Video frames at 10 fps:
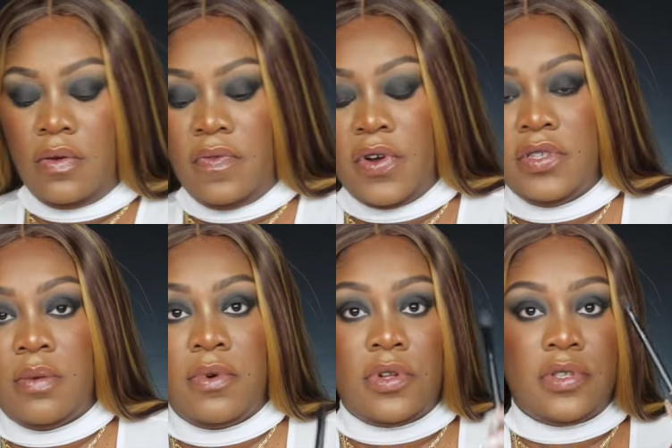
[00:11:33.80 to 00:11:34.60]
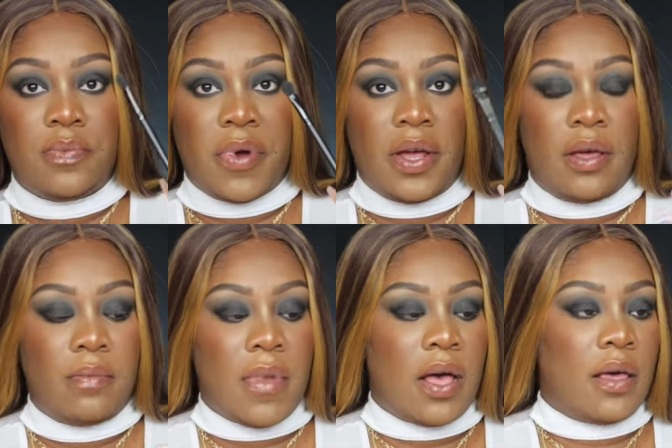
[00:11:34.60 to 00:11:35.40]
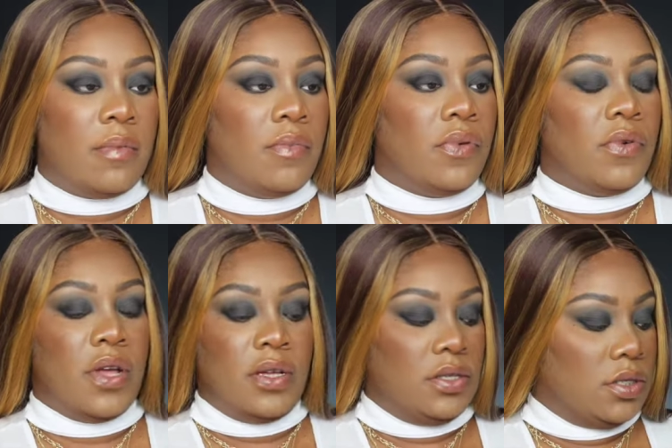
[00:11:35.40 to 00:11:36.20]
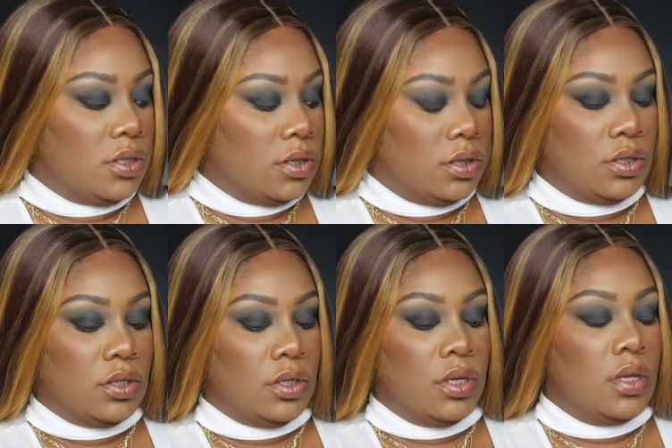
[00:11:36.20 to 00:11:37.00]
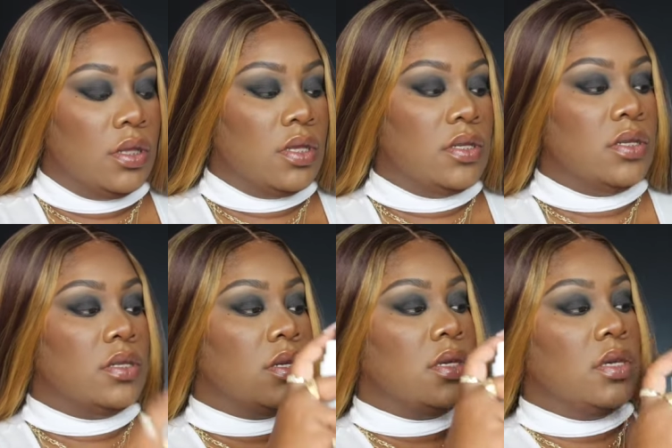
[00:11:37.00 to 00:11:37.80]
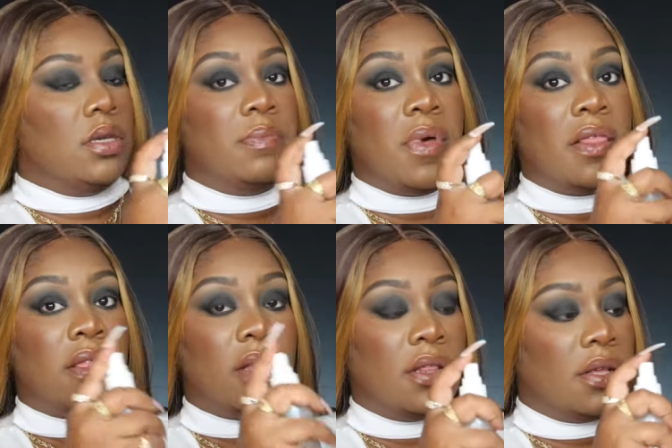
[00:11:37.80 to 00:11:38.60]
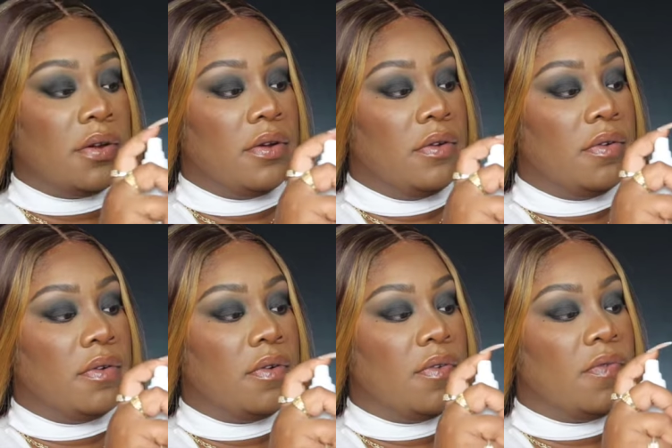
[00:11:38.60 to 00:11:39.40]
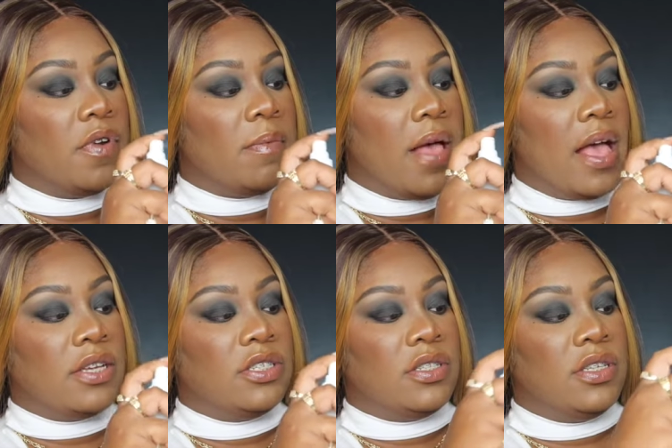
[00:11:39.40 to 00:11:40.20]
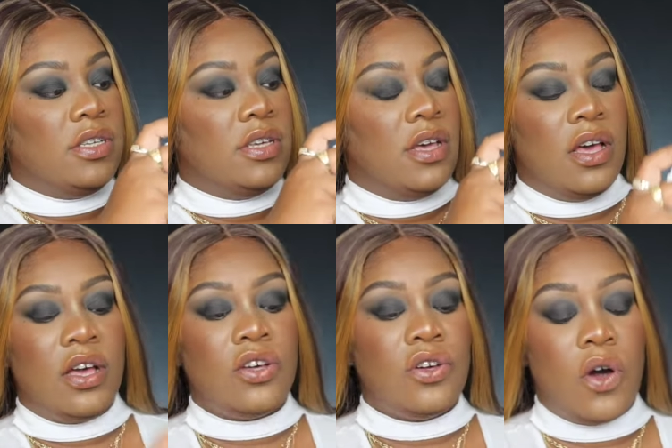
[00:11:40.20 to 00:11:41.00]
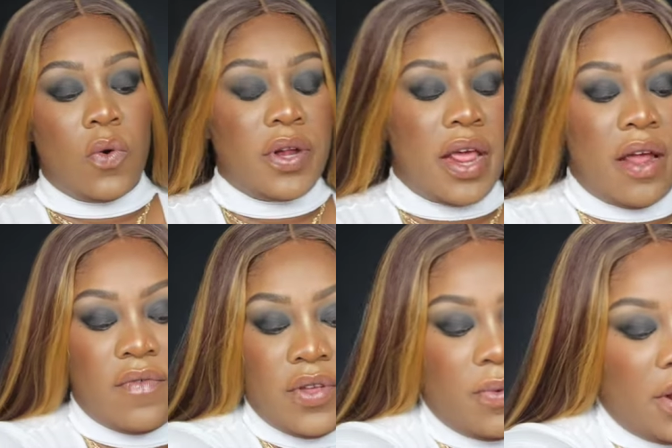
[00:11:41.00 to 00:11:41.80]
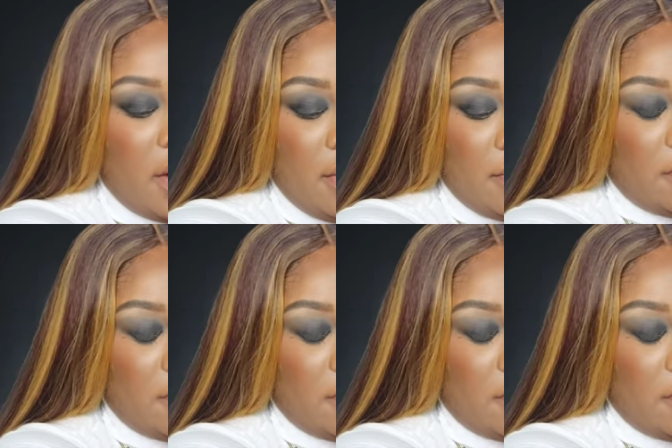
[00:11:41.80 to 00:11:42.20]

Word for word: First, I'm going to spray my brush. This is to keep the glitter from actually going everywhere.